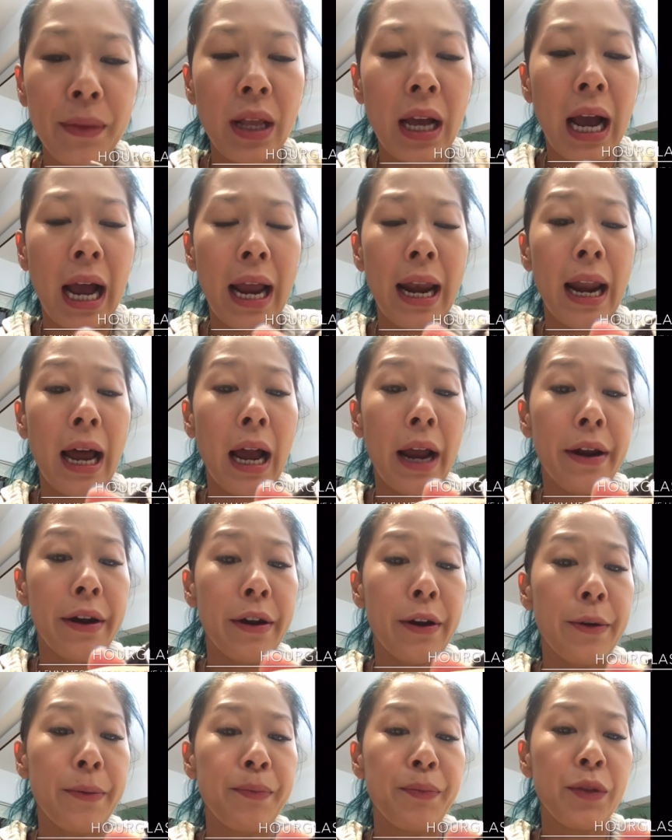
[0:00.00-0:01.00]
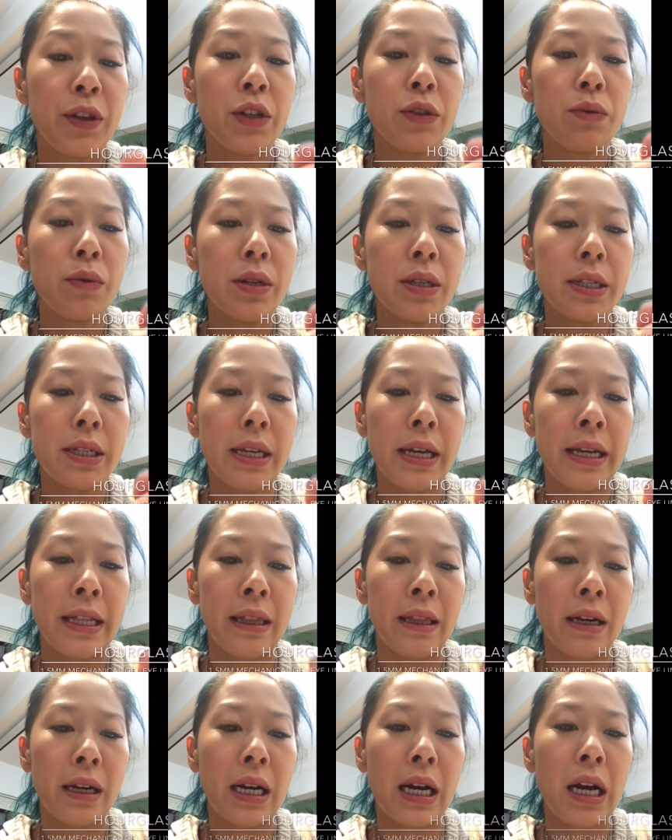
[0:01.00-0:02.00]
eyeliner. This one's
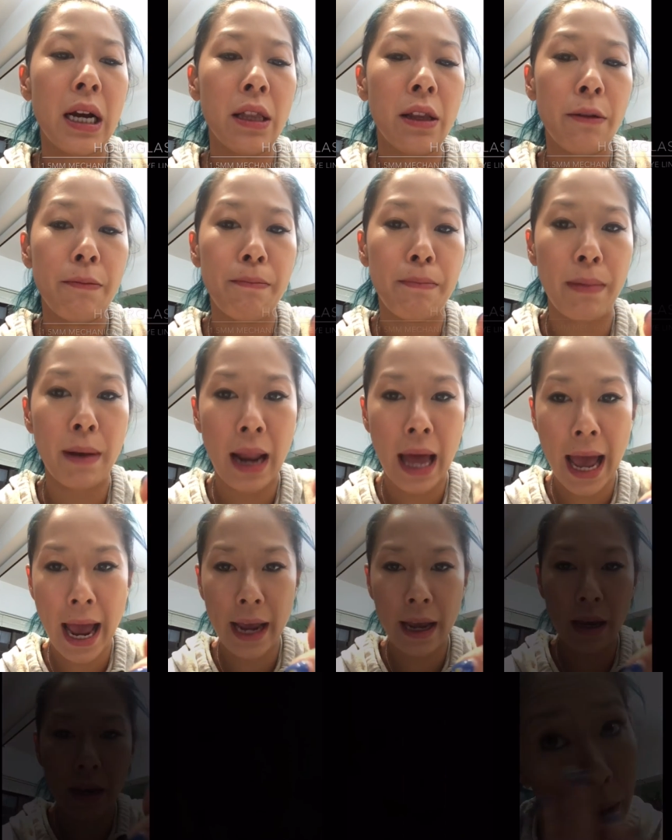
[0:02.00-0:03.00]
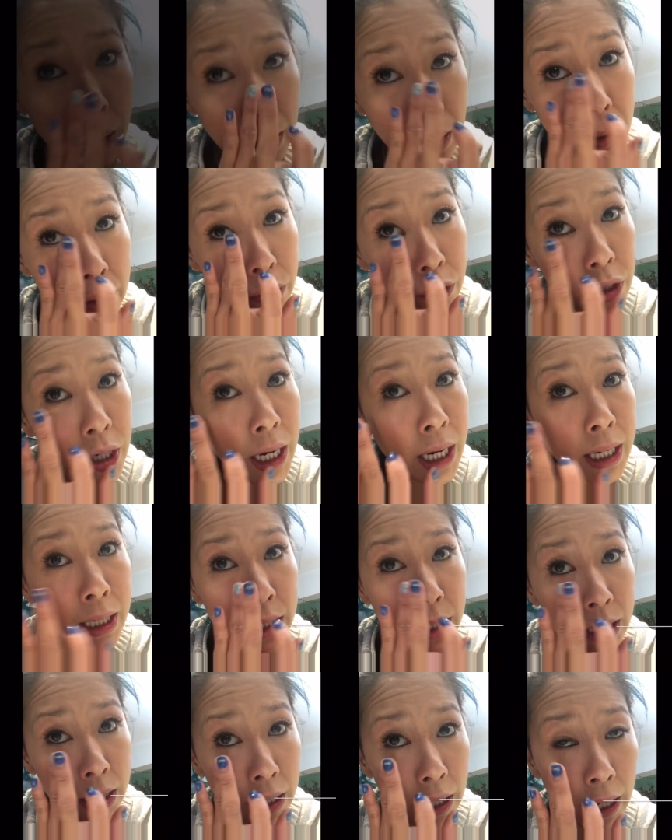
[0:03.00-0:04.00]
in the color black.
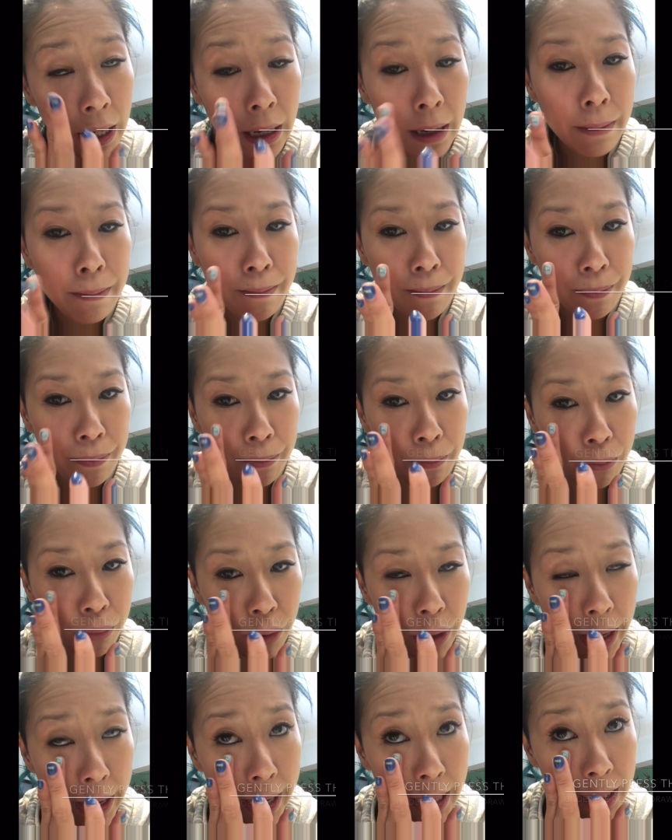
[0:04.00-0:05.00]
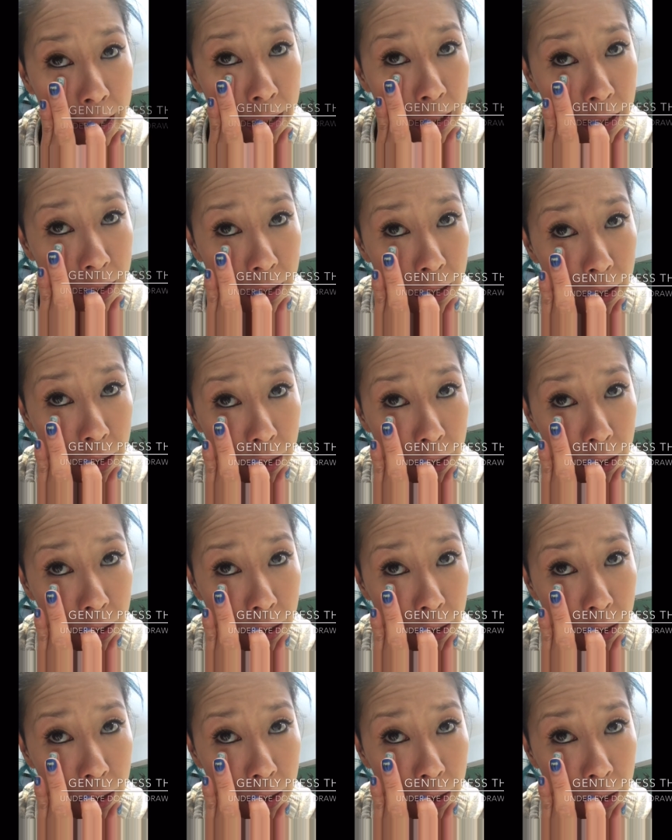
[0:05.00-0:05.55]
Gently press